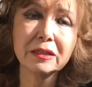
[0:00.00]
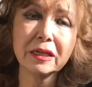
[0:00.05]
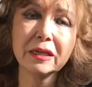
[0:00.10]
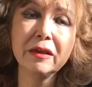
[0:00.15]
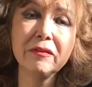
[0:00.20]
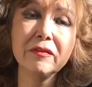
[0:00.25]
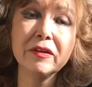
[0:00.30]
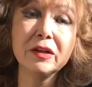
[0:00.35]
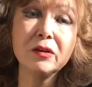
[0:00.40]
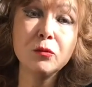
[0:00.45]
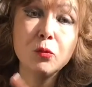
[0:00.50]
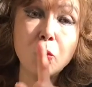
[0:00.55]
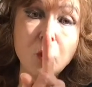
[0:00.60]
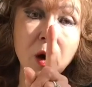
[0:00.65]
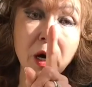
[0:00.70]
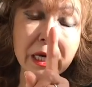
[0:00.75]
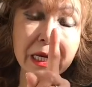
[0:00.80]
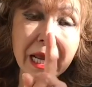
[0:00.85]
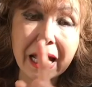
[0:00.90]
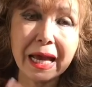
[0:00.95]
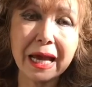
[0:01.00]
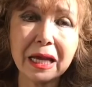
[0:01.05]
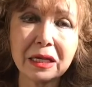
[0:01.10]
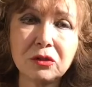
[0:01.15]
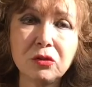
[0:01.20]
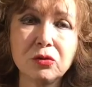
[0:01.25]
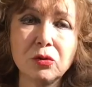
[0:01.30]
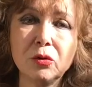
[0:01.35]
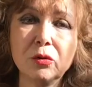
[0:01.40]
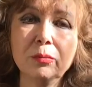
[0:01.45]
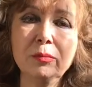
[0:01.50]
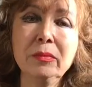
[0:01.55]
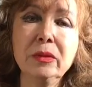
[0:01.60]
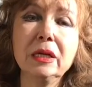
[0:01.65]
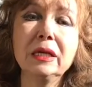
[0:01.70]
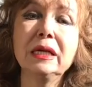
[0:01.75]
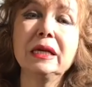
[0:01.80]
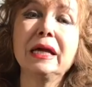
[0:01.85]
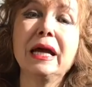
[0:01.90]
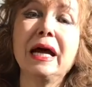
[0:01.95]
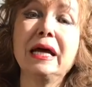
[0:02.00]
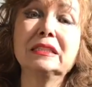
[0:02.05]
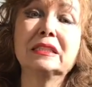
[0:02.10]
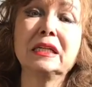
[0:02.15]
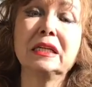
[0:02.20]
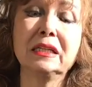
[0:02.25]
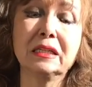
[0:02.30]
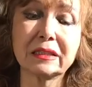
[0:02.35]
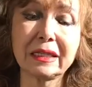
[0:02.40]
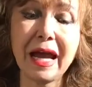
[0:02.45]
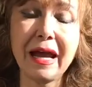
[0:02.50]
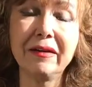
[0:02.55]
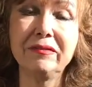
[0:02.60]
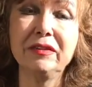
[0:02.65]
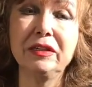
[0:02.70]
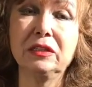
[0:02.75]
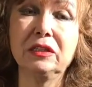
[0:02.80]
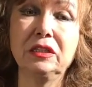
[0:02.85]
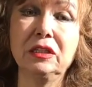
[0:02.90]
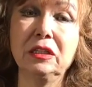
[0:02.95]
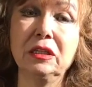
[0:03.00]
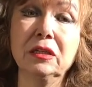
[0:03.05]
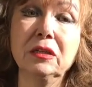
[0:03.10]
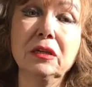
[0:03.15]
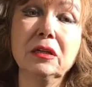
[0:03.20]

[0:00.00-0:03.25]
even one atom, has a gravity